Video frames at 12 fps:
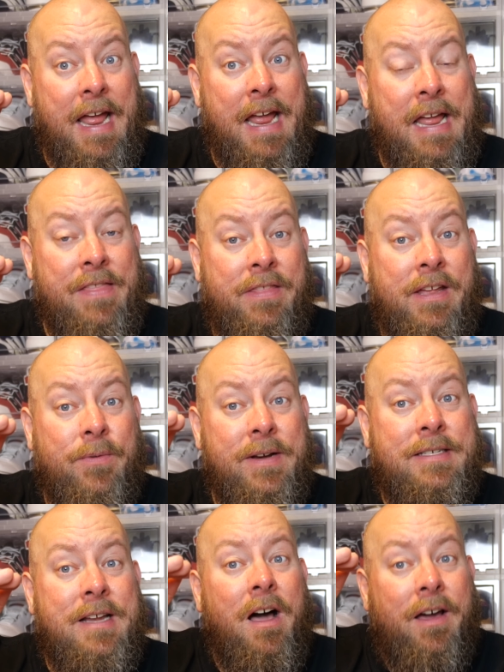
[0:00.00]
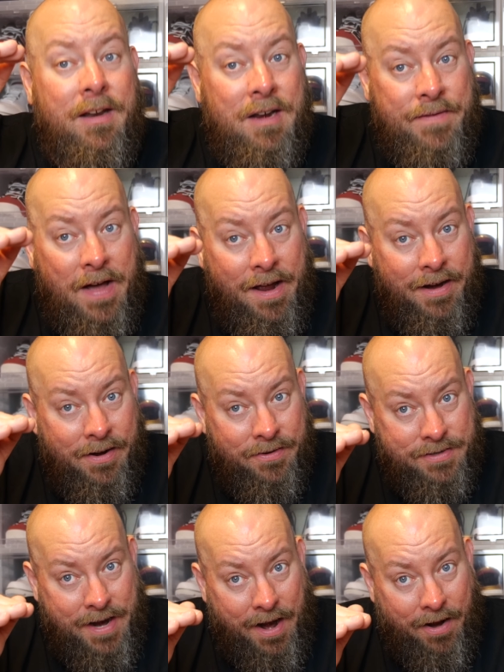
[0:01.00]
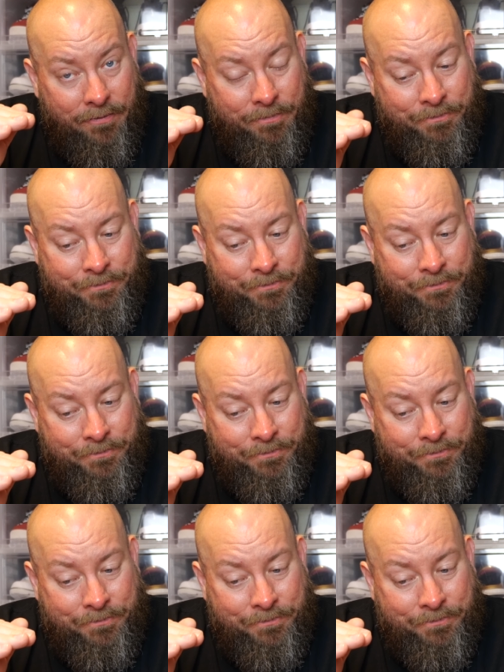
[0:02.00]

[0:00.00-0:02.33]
and then they restock it and the value goes down